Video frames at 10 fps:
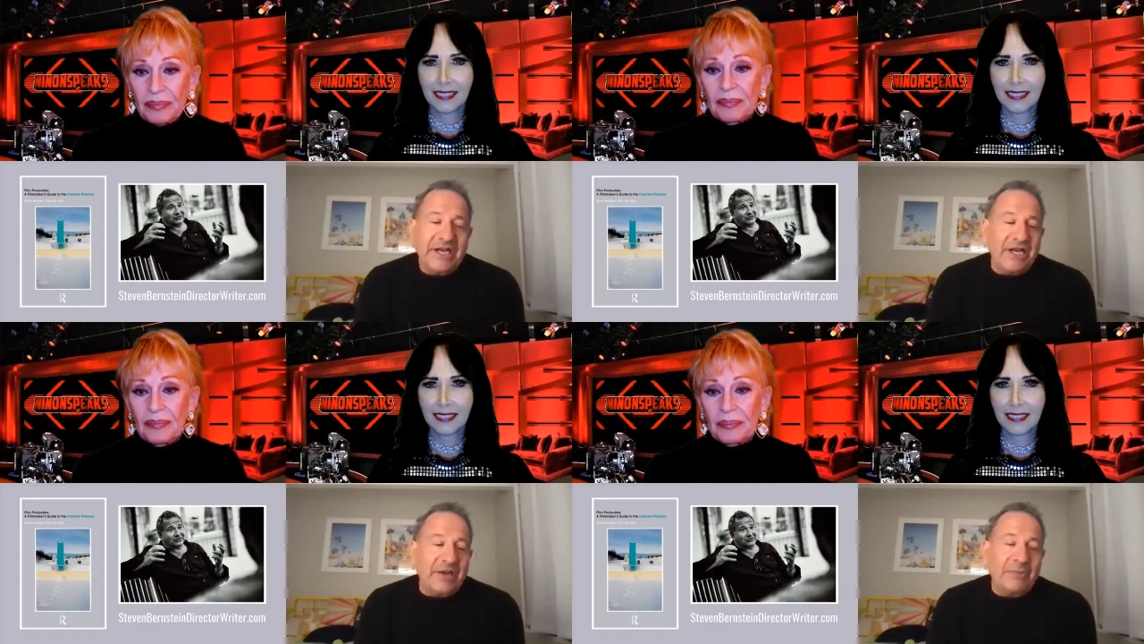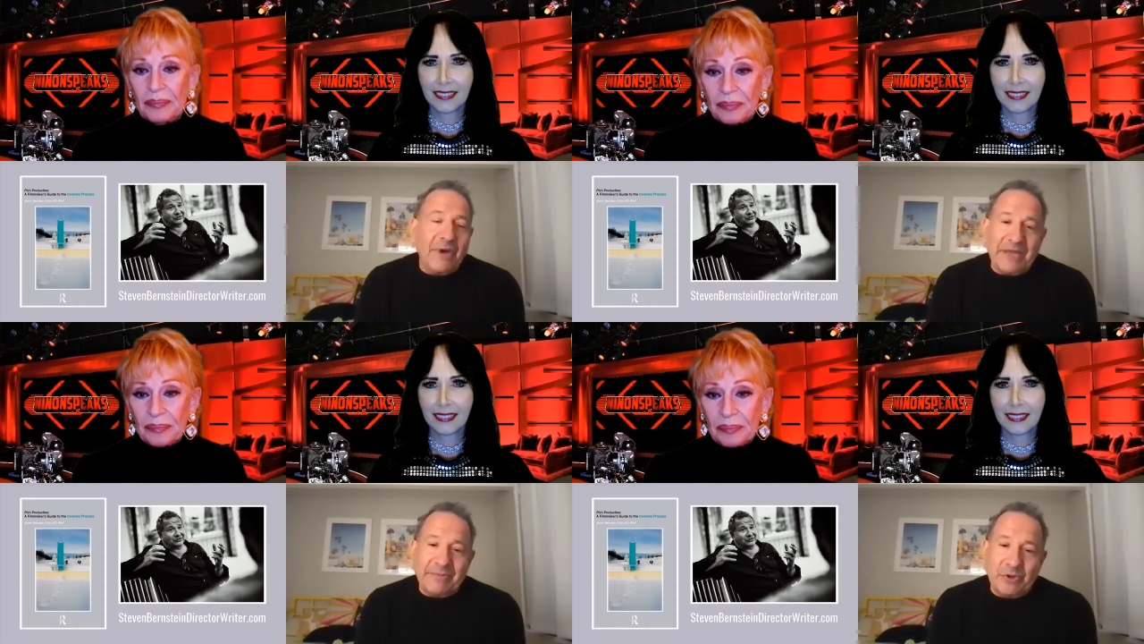Speaker 1: uh,
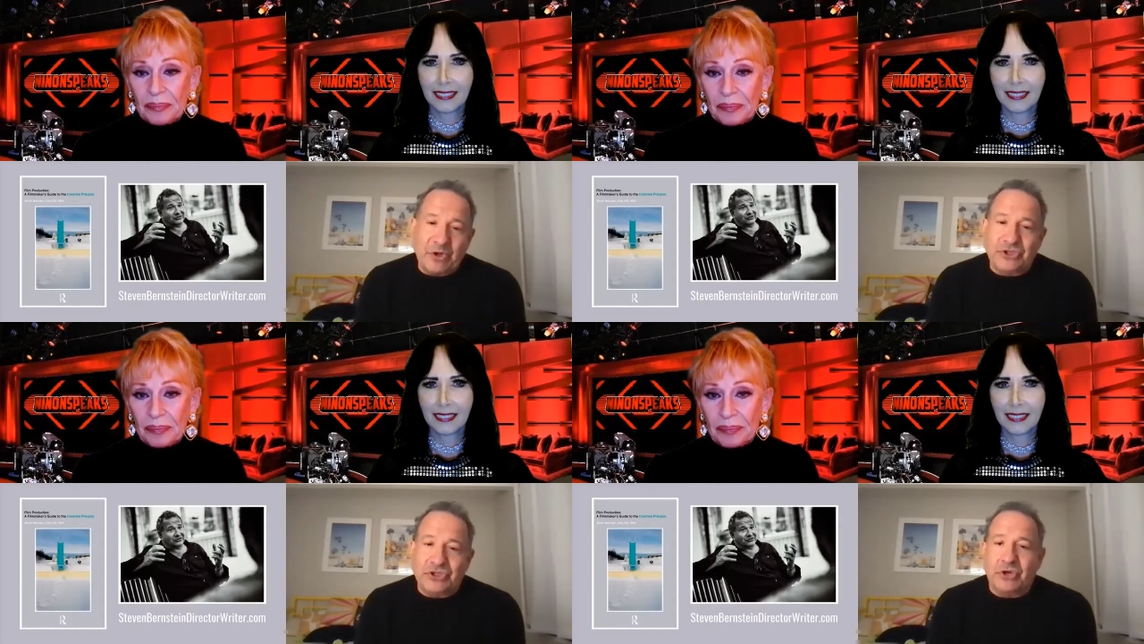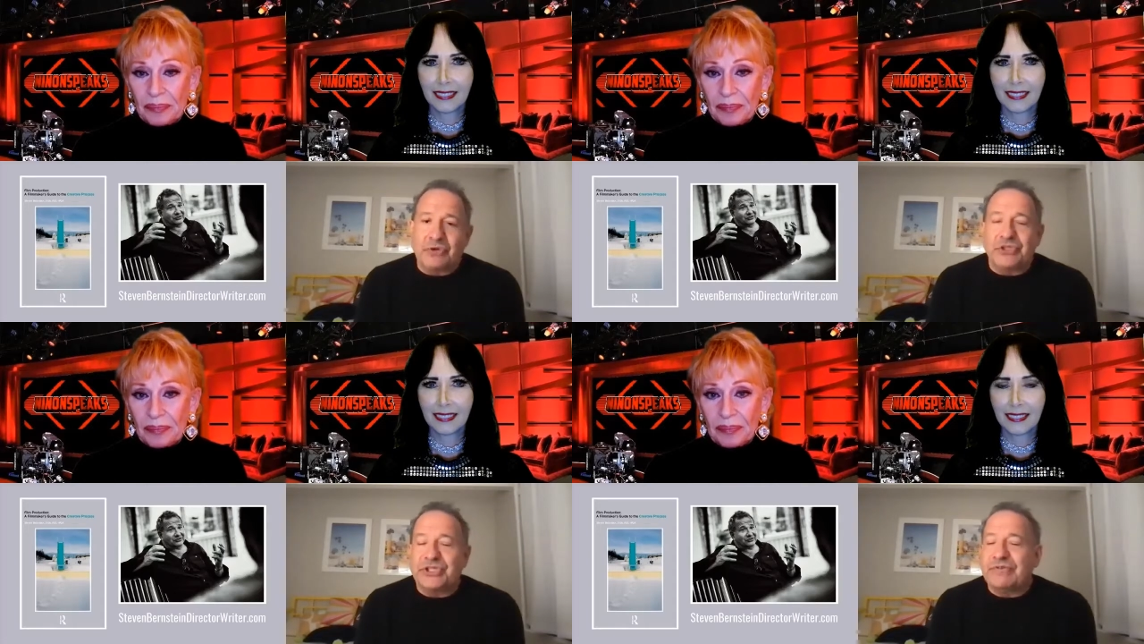buy books, go
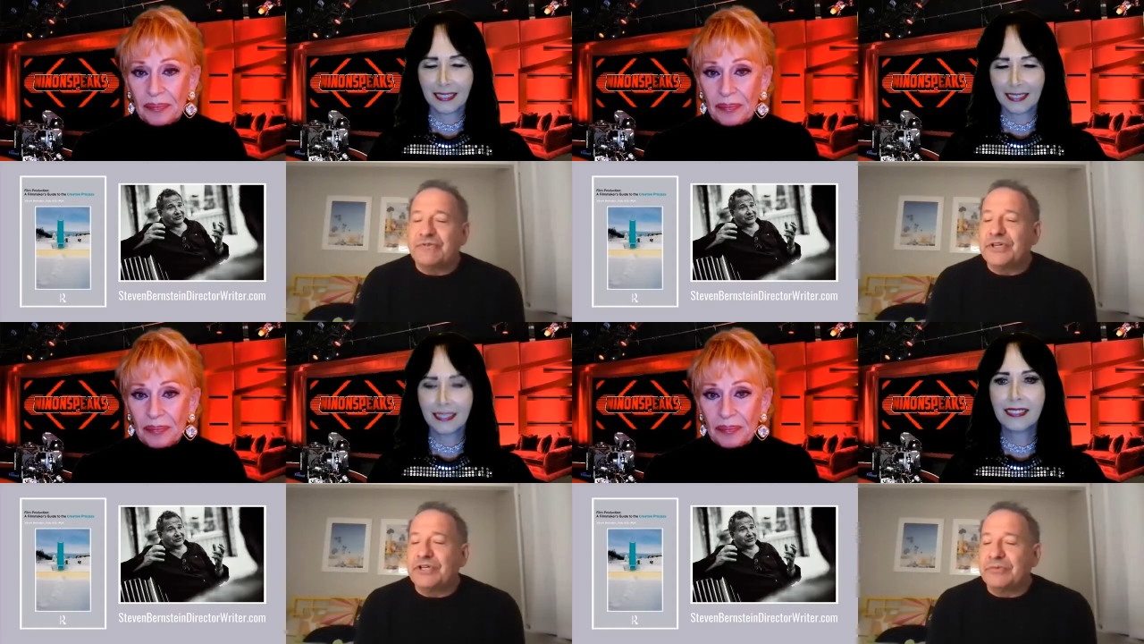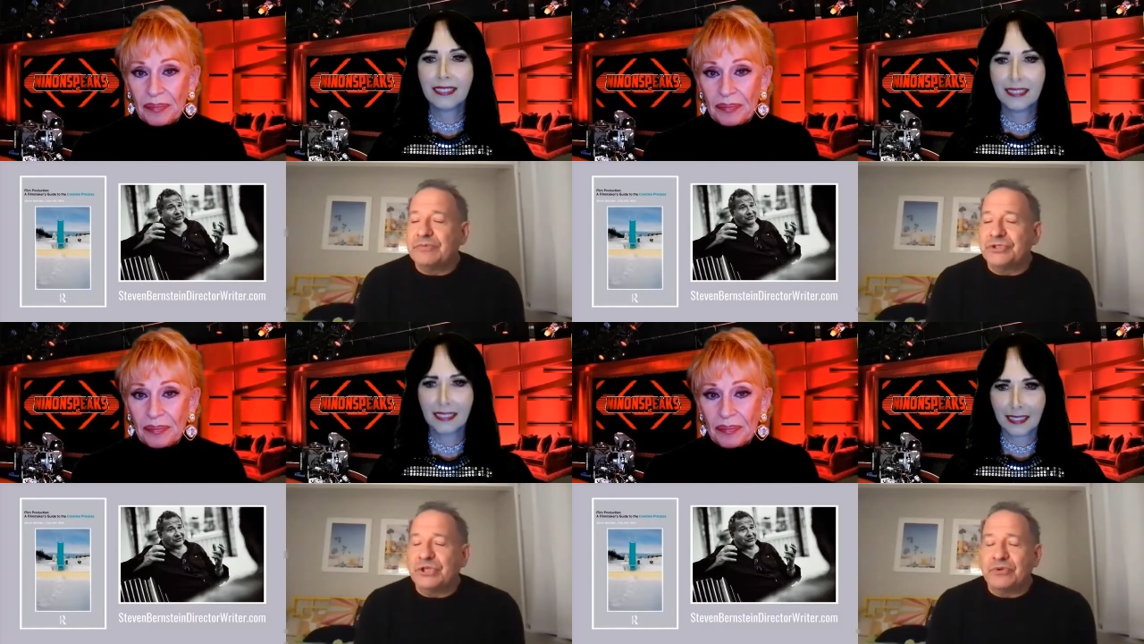to see
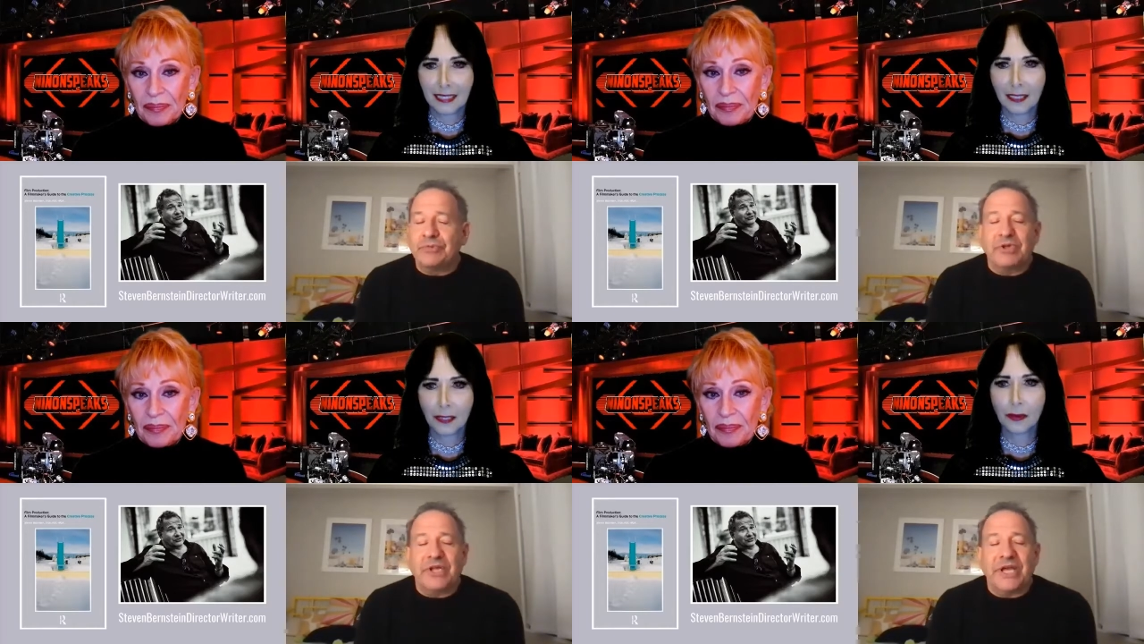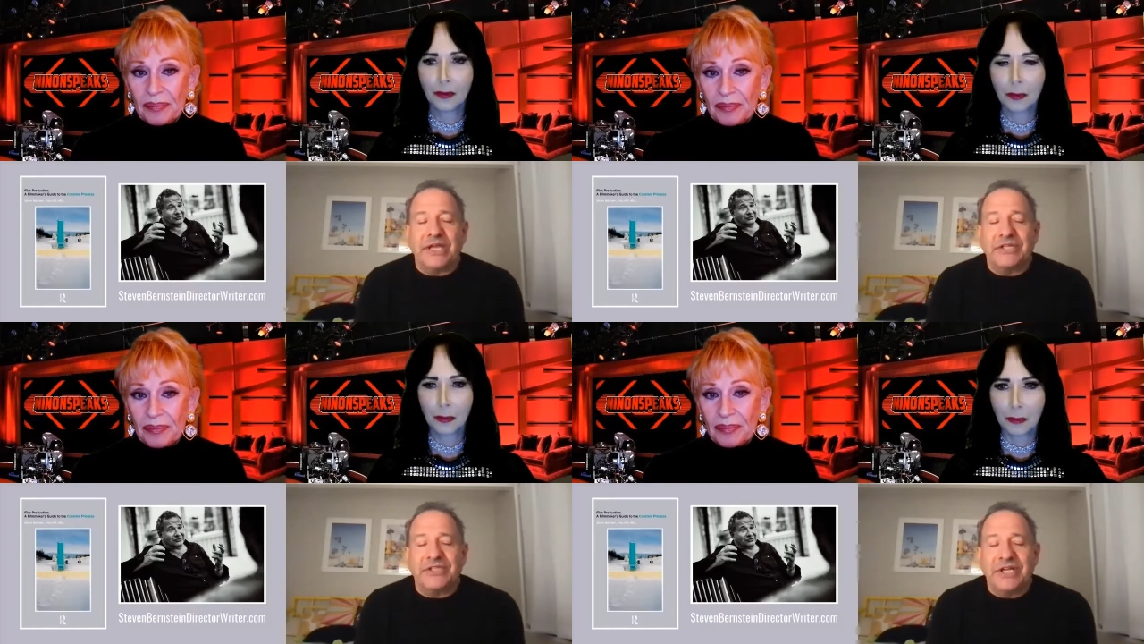films, go to
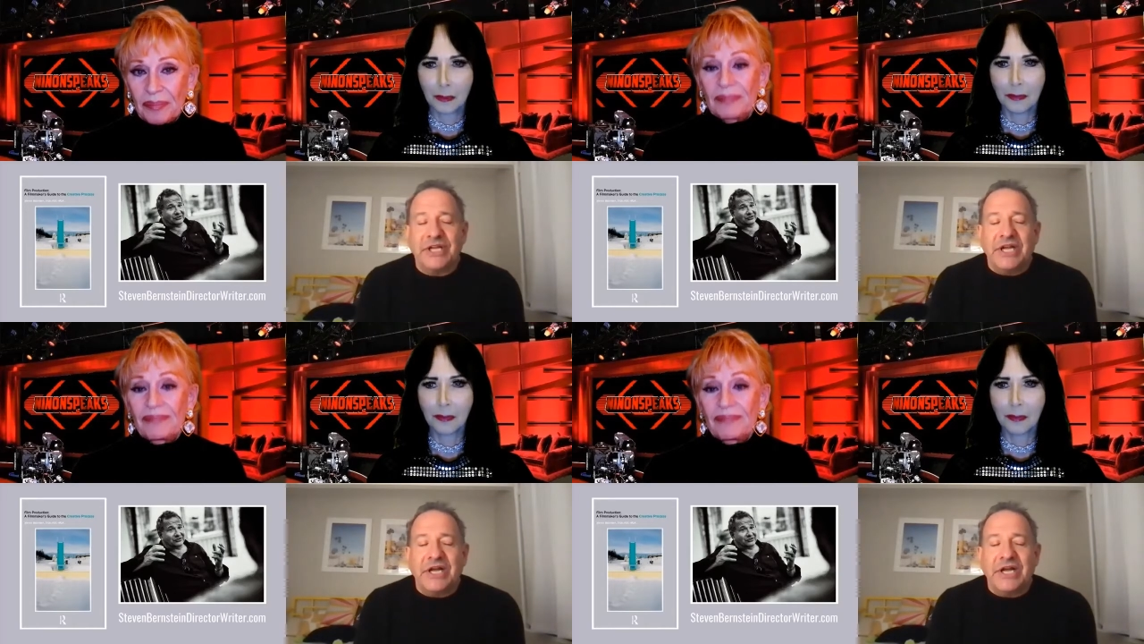plays.